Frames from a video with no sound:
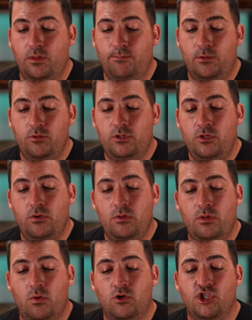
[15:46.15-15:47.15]
with
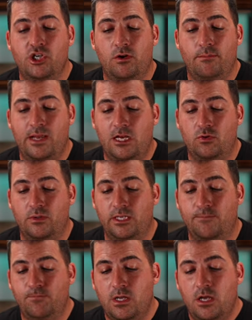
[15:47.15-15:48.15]
Bluetooth or share manually.